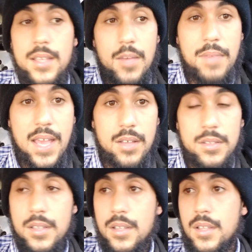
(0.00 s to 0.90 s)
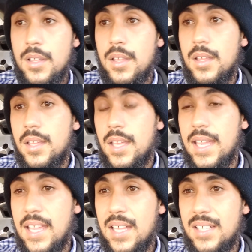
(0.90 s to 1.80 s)
come out
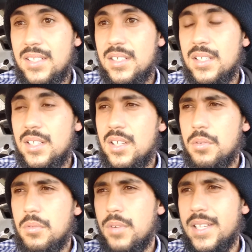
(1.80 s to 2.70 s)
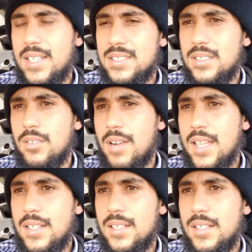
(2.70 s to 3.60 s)
and
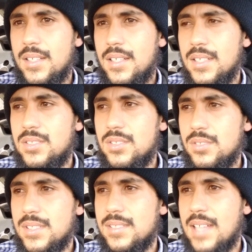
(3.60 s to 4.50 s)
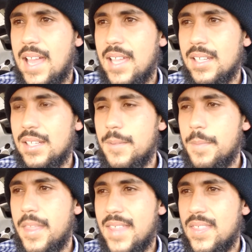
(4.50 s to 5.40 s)
reintegrate into society.
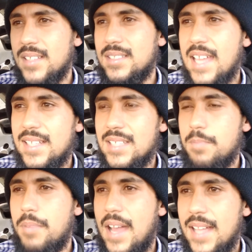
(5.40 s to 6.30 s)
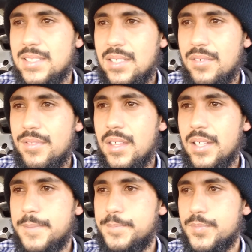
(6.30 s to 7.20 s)
I think that is a positive
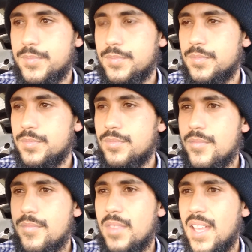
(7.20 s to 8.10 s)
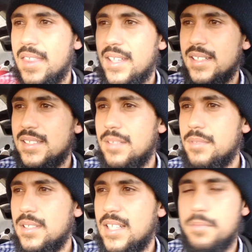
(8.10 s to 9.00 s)
thing. I think it's
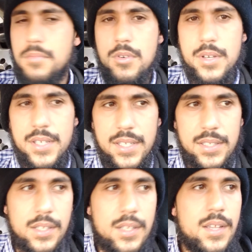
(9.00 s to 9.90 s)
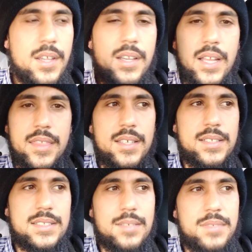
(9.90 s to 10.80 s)
something that's more needed. I think
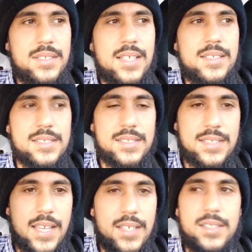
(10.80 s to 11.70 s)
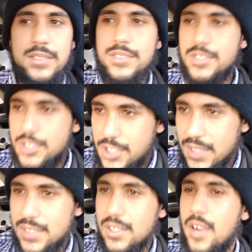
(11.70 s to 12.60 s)
it's something that the state is
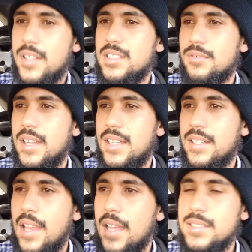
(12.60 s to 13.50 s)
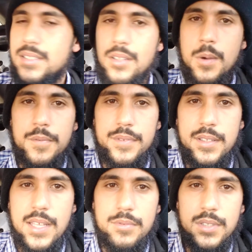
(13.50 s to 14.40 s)
just starting to recognize, and
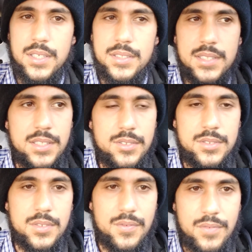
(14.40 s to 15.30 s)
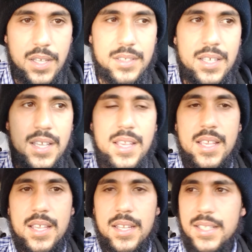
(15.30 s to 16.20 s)
hopefully they will continue to fund
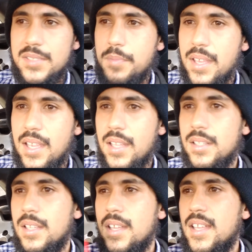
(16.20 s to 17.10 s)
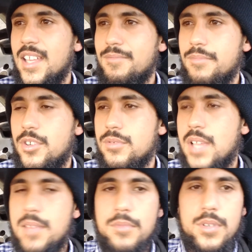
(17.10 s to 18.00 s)
and expand and
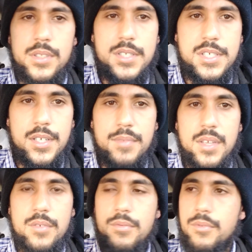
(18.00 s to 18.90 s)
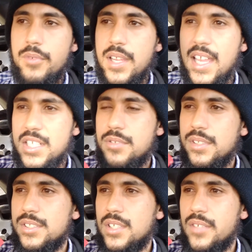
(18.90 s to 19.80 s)
create more legitimate
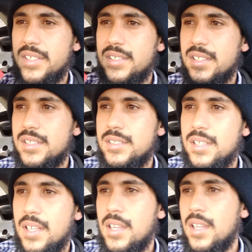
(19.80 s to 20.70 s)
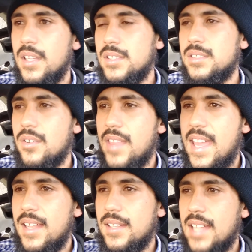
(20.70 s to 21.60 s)
reentry services so
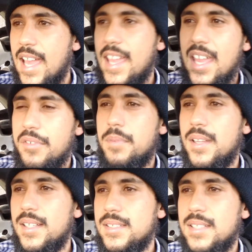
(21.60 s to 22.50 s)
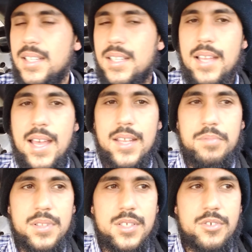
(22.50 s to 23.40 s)
that not everybody is getting caught
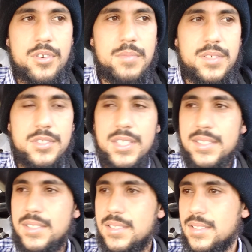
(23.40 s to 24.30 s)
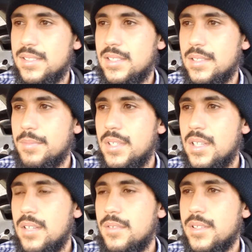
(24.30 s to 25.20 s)
up in the criminal justice system
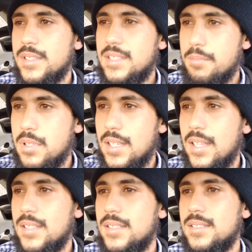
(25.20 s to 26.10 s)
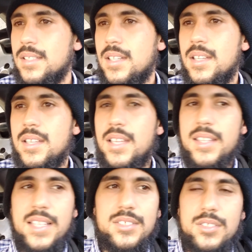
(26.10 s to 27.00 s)
for some BS.
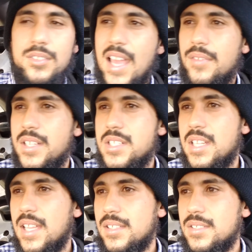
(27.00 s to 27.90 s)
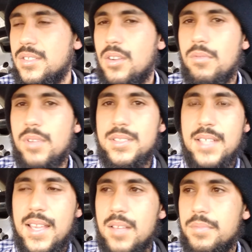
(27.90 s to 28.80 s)
And they do have a chance, you know, once
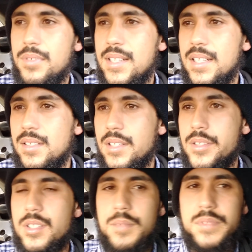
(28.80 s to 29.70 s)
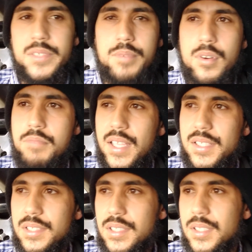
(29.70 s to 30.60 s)
they complete their terms of
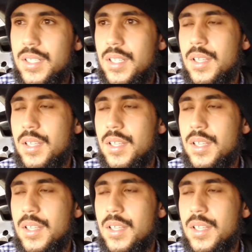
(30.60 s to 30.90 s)
probation